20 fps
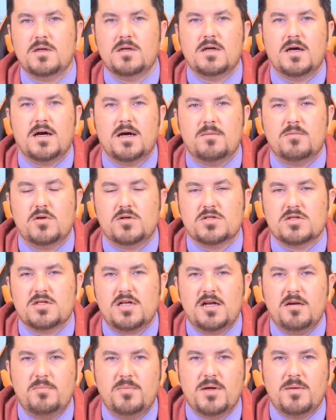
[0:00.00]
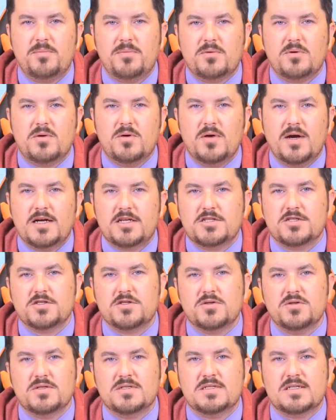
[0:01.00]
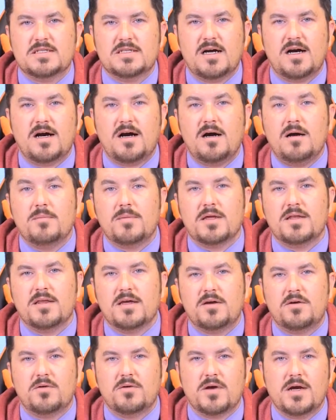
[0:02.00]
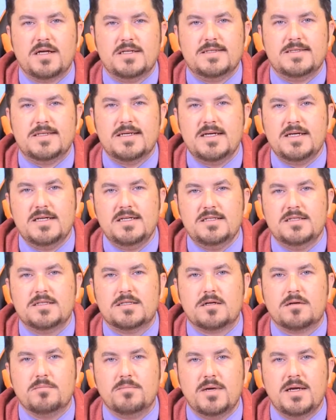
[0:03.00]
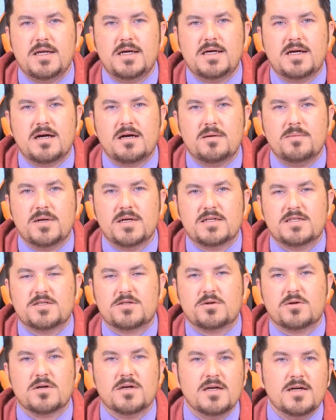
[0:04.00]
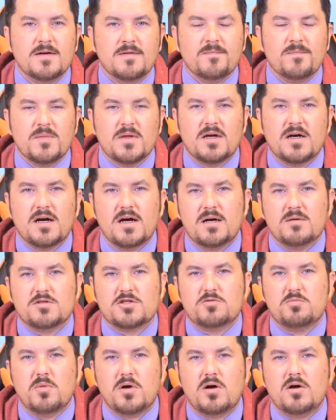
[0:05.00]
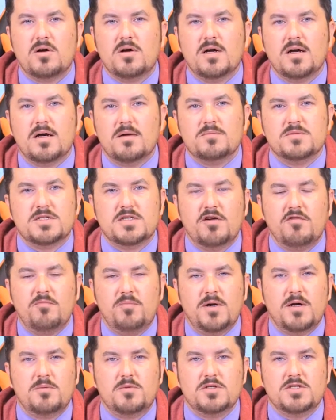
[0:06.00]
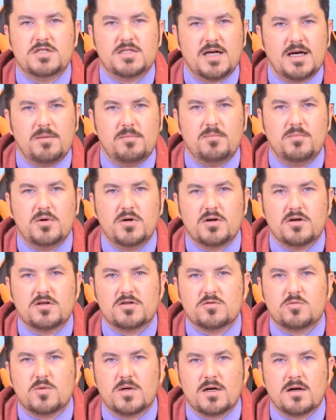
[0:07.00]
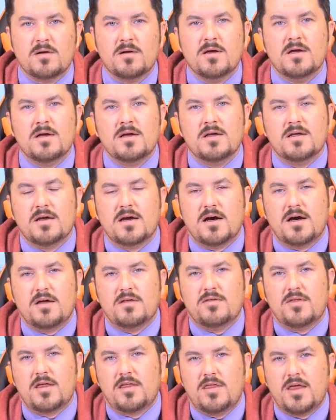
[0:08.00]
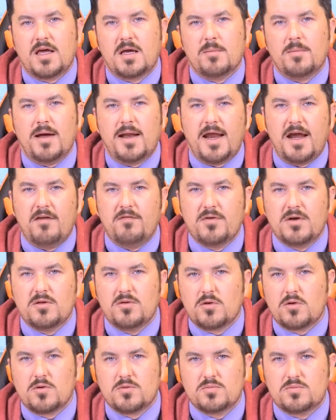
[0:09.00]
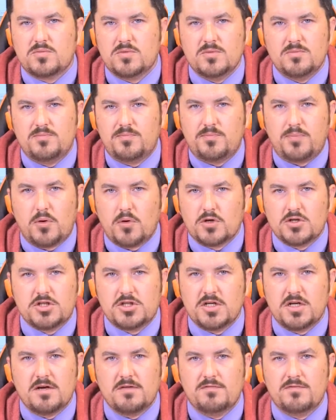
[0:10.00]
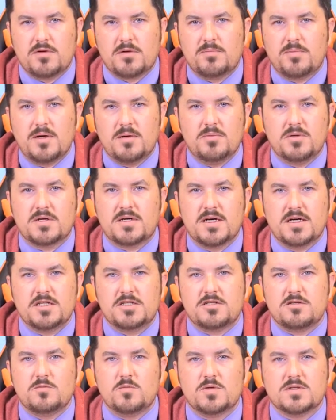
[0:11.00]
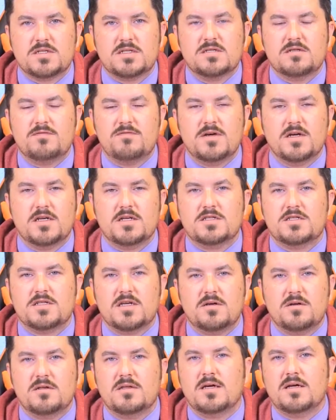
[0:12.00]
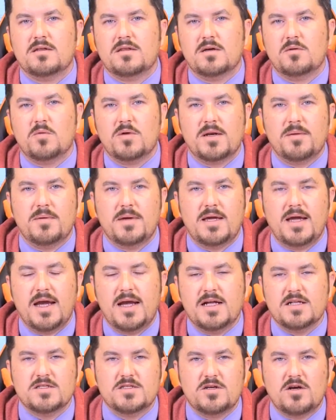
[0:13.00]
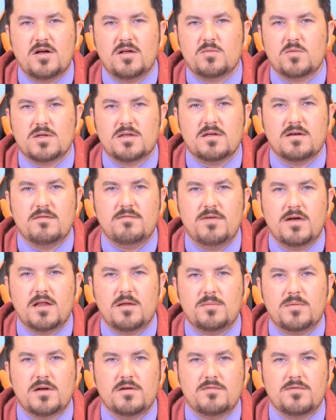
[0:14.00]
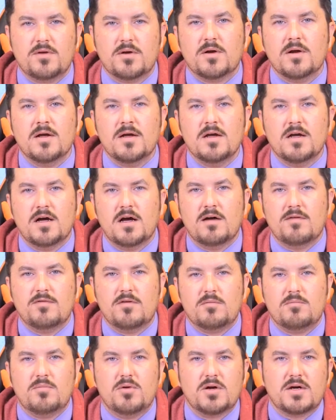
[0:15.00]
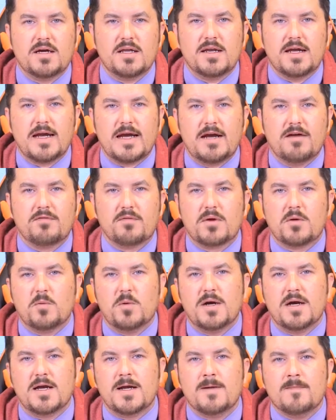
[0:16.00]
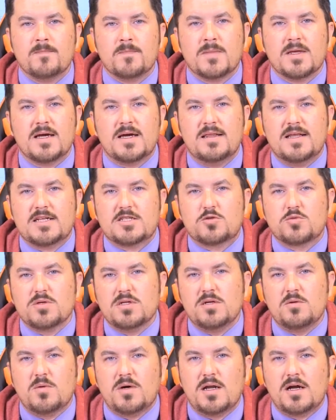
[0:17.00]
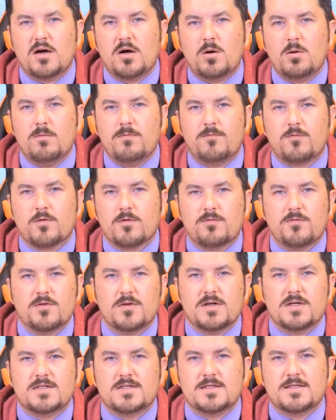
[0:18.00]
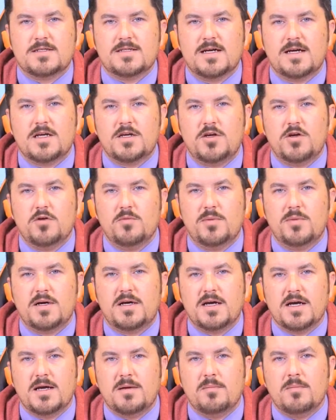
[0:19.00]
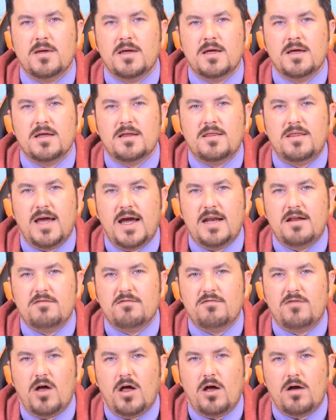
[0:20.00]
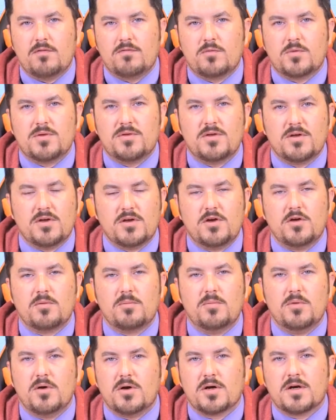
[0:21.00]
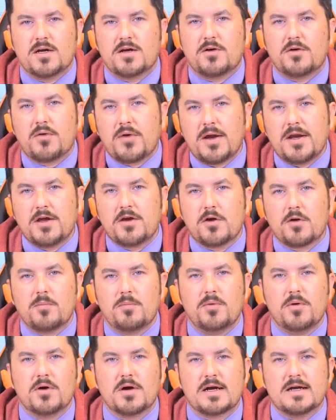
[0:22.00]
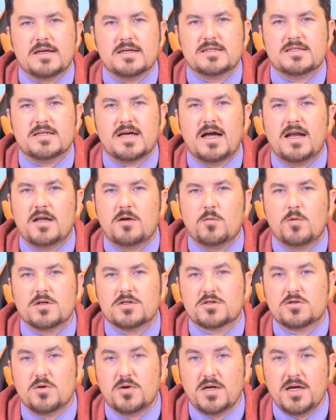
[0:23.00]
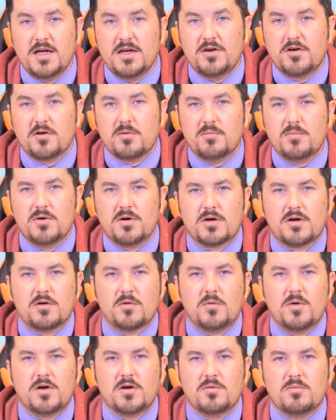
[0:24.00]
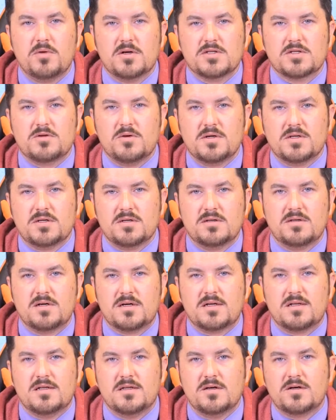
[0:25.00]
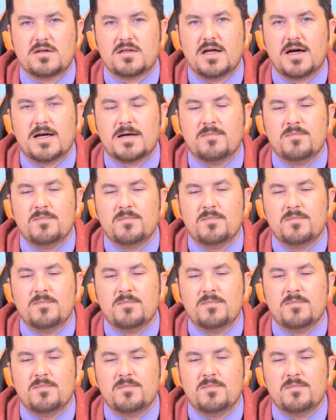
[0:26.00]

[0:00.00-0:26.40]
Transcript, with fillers: Um, there's a lot of people who actually do this as a hobby. They create zines or mini comics or um, small um, self-published type books where uh, they think about every little portion of their publication once it's finished. They, they, they want to be hands-on with the development of their, of their book in every way. And that's really what I hope for for this is that you became that involved within your book and creating your book and deciding what's going into your book or what your book's going to look, look like.